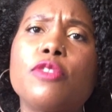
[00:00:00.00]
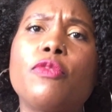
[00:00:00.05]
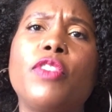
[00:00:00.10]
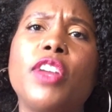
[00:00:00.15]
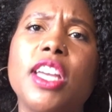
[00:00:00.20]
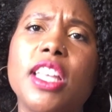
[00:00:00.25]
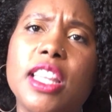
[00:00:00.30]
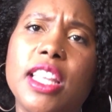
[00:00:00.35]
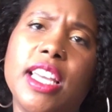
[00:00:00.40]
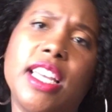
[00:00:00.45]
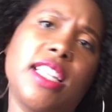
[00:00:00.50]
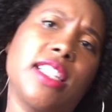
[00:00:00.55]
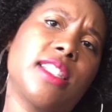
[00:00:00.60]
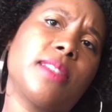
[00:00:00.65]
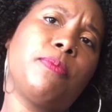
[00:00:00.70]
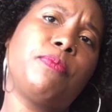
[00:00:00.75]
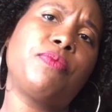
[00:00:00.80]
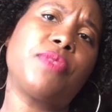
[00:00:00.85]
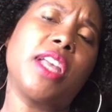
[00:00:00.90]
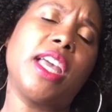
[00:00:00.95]
feelings,
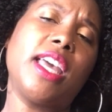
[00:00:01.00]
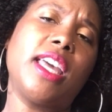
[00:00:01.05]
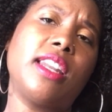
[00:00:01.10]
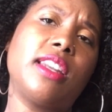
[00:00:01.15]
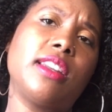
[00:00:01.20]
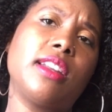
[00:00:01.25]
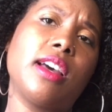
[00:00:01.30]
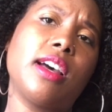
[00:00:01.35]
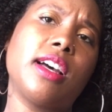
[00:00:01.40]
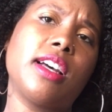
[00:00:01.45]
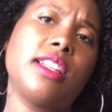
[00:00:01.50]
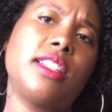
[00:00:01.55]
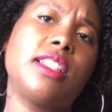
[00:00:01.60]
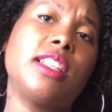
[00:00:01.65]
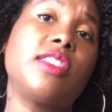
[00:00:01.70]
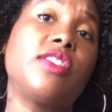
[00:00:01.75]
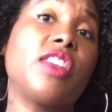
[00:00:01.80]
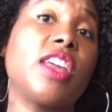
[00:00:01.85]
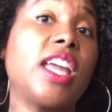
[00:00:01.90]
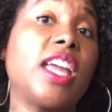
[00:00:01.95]
and to
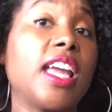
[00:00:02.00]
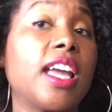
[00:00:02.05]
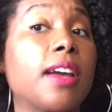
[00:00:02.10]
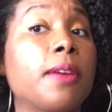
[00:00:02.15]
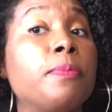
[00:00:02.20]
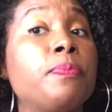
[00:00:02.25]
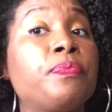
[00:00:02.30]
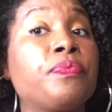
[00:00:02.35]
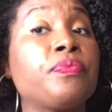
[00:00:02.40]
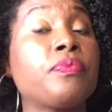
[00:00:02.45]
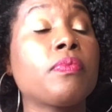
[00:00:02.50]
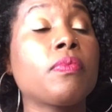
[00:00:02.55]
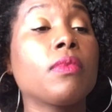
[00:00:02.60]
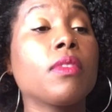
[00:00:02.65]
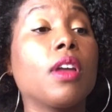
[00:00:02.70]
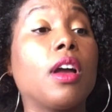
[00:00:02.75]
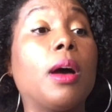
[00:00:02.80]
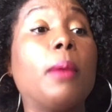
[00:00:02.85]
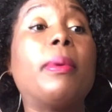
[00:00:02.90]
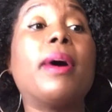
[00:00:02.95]
think
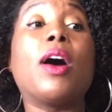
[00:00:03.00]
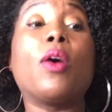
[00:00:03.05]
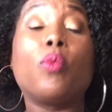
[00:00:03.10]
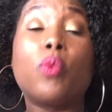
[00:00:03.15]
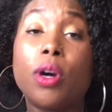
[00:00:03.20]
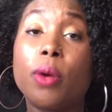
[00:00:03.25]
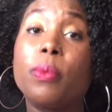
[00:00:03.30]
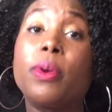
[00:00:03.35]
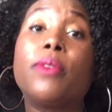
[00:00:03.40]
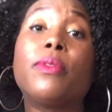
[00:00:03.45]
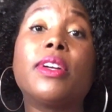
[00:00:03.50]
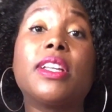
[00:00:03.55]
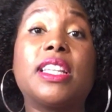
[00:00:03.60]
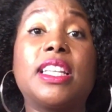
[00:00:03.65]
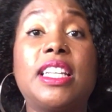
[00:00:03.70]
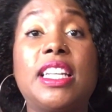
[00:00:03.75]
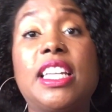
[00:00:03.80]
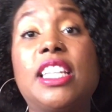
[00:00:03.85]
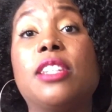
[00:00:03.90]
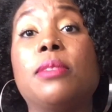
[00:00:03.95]
about what we really
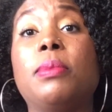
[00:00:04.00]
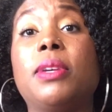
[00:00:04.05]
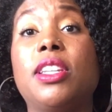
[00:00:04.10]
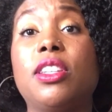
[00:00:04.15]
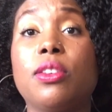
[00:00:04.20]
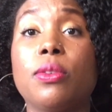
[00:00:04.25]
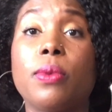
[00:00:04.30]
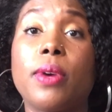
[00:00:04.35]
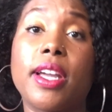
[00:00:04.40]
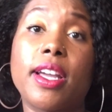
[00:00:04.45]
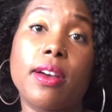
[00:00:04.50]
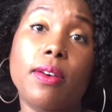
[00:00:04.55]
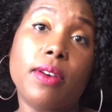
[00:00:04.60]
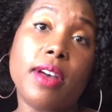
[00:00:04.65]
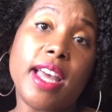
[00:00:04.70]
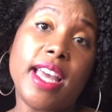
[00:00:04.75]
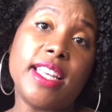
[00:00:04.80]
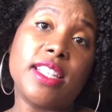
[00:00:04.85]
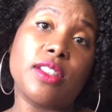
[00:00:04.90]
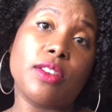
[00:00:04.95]
need to be doing.
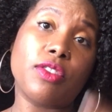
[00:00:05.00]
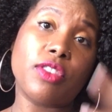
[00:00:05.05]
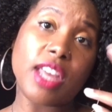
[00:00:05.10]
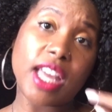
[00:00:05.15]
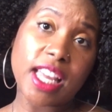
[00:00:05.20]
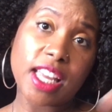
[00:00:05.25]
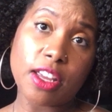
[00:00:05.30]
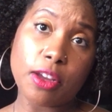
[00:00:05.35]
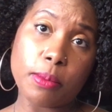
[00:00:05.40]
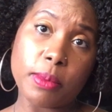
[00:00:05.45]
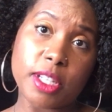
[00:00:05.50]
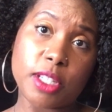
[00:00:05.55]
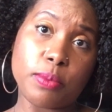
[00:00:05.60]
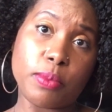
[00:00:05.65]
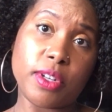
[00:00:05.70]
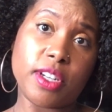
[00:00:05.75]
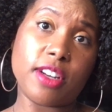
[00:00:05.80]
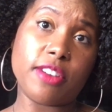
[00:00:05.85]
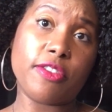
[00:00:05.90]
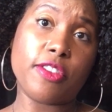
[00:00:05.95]
Okay, so thank you, Miss
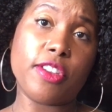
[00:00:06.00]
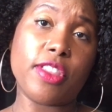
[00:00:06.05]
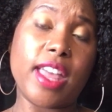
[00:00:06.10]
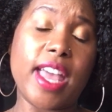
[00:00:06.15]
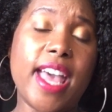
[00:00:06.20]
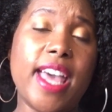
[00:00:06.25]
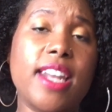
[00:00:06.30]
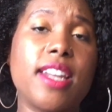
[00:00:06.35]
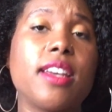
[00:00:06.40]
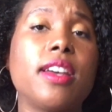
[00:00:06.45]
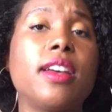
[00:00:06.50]
Brenda, for that.